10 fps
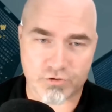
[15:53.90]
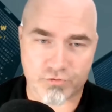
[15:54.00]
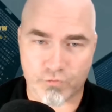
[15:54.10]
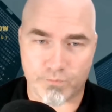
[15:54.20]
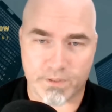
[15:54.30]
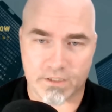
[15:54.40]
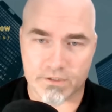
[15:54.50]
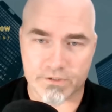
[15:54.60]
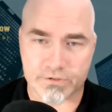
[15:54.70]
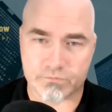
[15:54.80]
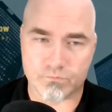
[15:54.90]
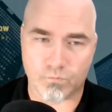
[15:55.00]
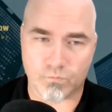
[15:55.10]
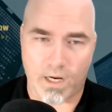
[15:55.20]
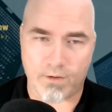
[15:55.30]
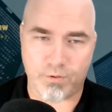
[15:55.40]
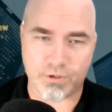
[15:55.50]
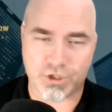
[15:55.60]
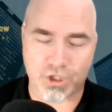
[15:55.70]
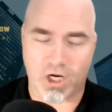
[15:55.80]
it's true, because why
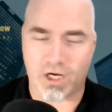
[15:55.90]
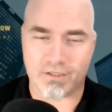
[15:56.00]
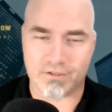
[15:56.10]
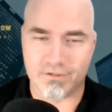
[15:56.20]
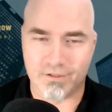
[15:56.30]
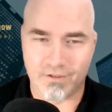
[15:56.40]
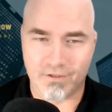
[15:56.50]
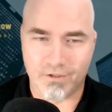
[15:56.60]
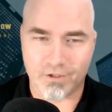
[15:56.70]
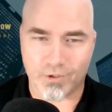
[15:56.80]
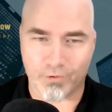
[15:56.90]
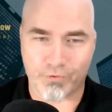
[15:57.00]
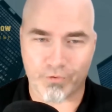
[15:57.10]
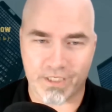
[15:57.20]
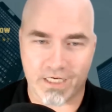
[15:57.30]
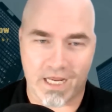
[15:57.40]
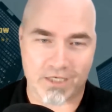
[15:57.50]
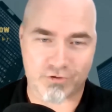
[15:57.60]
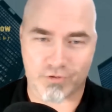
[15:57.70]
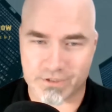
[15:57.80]
would Sean go through the
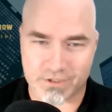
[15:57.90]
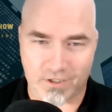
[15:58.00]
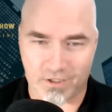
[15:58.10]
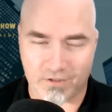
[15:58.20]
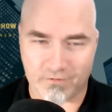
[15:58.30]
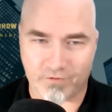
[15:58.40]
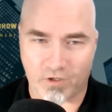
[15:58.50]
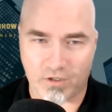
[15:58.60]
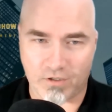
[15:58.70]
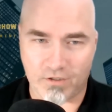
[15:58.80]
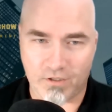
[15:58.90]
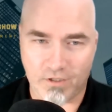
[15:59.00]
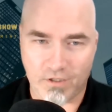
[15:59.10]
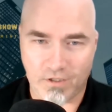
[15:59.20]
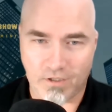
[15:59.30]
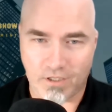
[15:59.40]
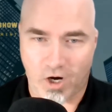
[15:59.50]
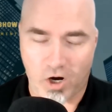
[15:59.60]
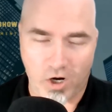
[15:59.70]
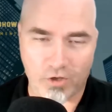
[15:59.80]
theatrics of
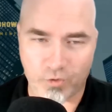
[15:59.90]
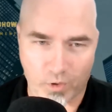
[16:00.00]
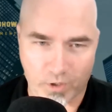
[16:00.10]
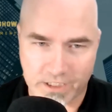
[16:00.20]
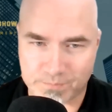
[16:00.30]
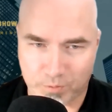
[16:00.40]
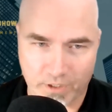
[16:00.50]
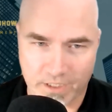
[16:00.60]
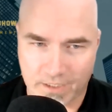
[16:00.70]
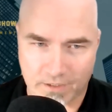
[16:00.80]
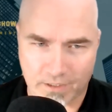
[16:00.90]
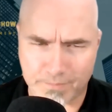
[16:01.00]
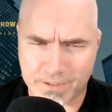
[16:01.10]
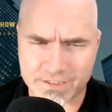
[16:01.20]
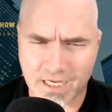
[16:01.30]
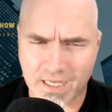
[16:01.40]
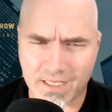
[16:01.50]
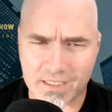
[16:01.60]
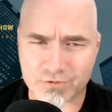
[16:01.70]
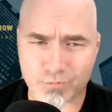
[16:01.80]
all the work he's putting in? I mean, this
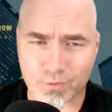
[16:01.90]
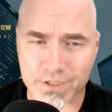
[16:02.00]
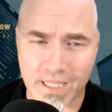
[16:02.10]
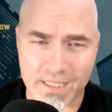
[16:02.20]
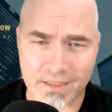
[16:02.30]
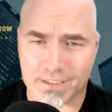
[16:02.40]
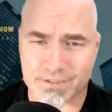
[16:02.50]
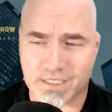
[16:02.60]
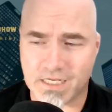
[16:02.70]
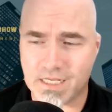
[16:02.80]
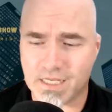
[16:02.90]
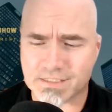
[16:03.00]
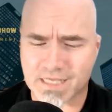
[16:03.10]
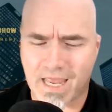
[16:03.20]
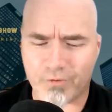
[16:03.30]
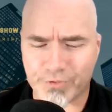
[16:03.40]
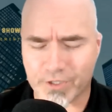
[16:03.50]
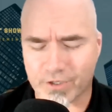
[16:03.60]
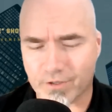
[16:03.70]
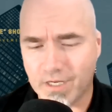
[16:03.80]
guy is relentless. He is out
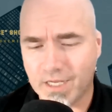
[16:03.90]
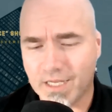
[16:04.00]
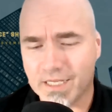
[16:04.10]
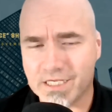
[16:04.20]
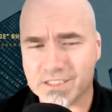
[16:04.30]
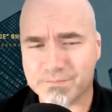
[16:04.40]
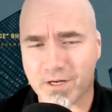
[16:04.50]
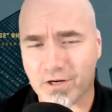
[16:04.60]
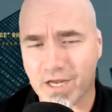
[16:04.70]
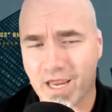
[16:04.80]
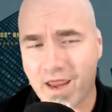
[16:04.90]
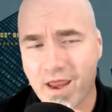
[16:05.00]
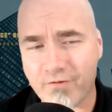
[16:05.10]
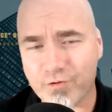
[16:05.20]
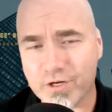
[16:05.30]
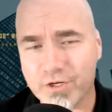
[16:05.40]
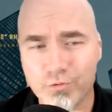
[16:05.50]
there. He has been on every